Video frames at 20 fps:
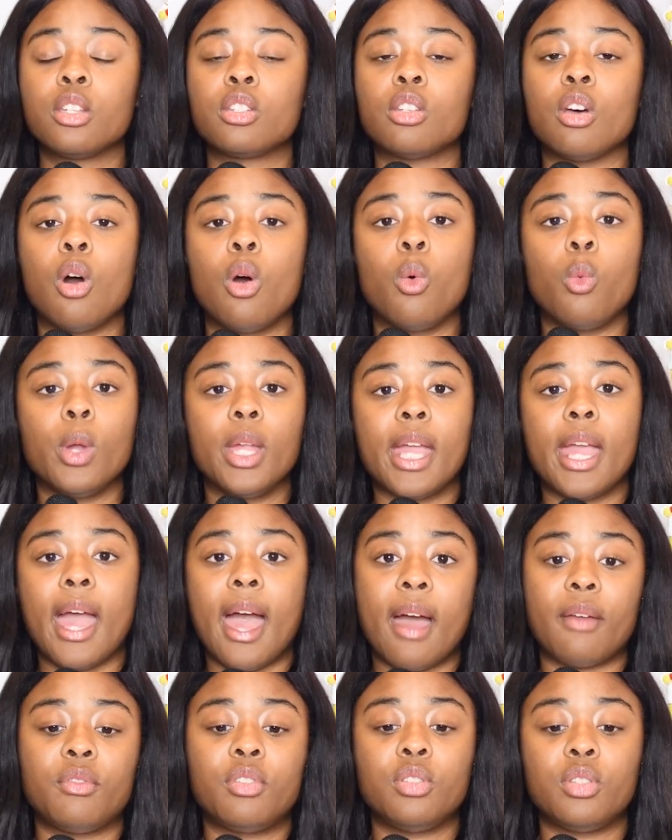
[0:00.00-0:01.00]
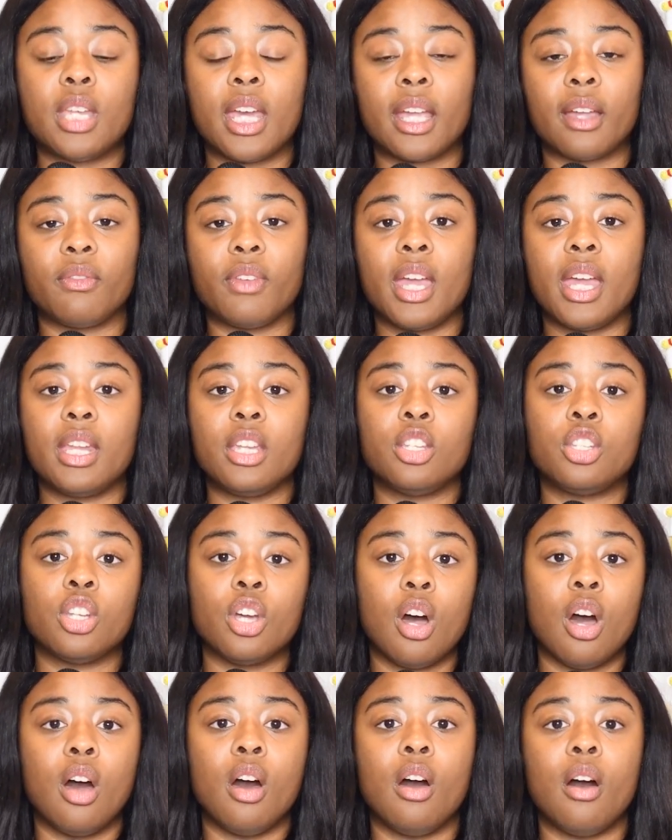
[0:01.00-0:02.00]
So we have to take advantage
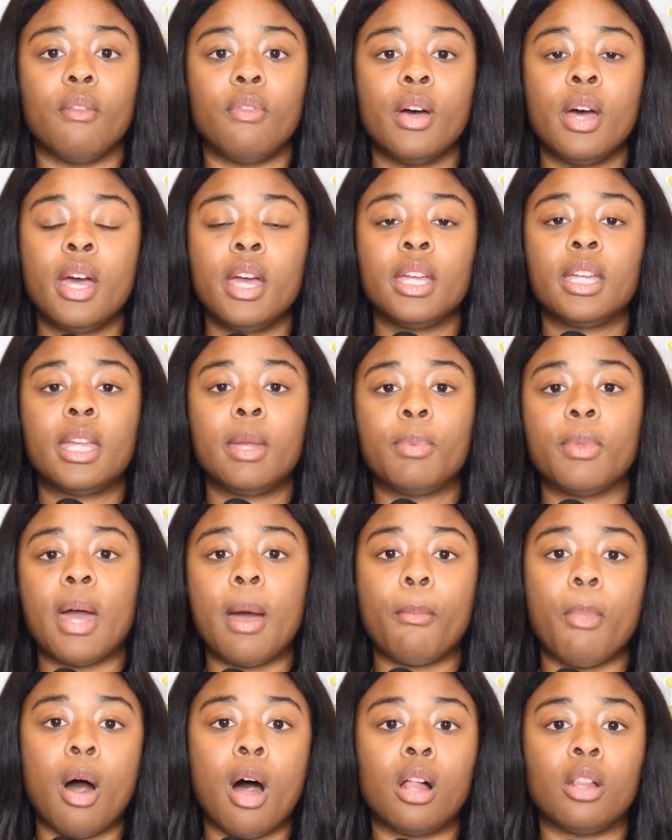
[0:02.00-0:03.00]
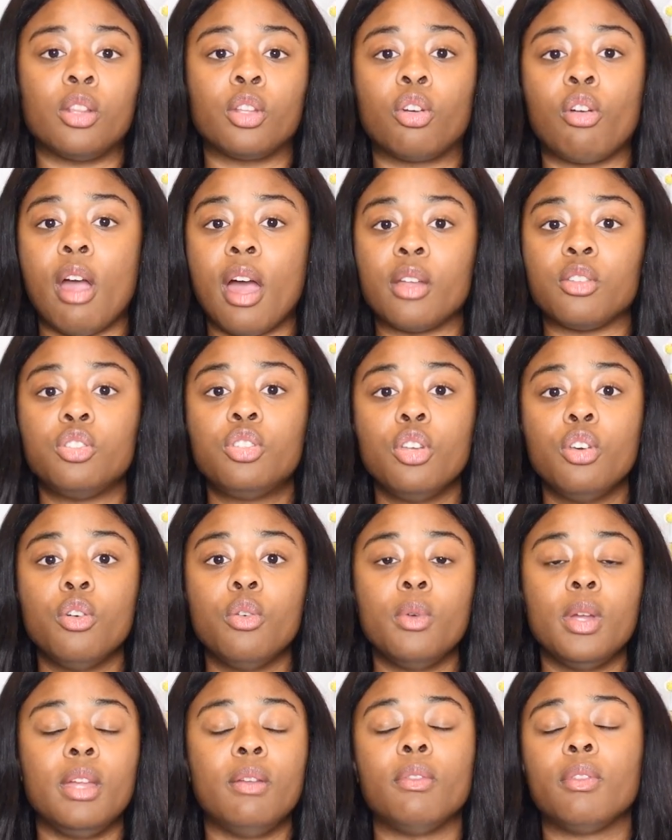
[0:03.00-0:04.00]
of keeping that ball on the ground
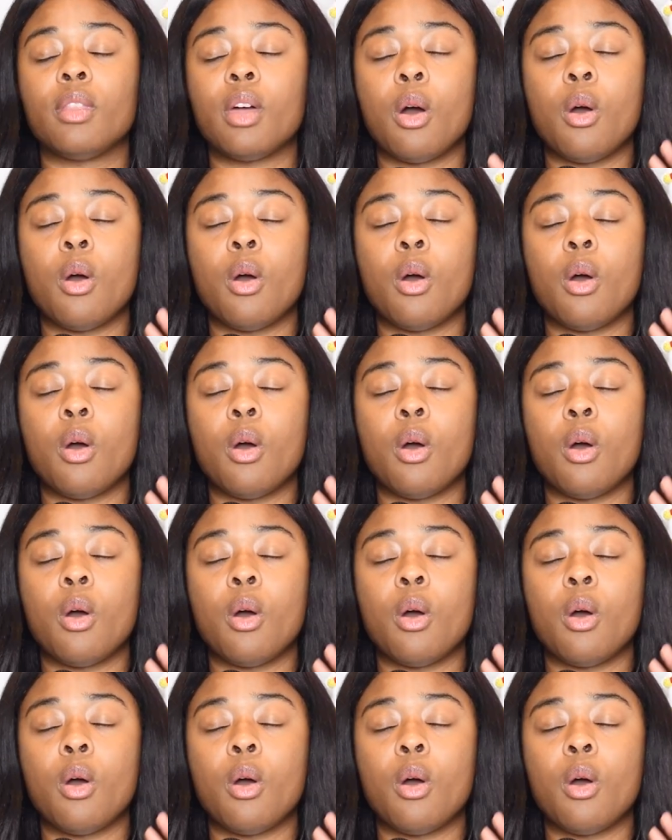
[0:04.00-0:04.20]
too. Even